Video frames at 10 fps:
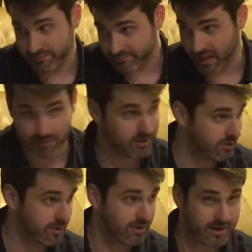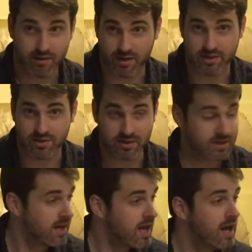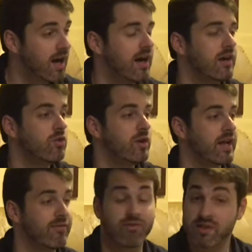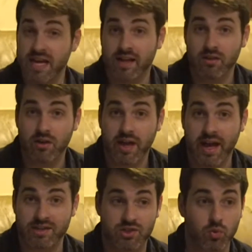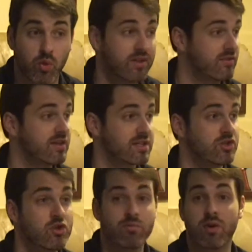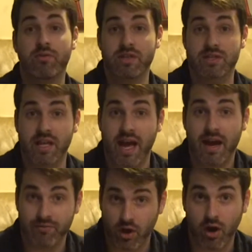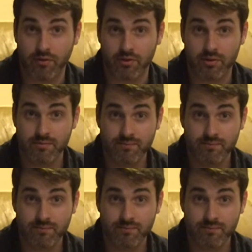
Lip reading: I'm the only one here actually, who will get a first-hand look as to what this new movie is going to have to offer.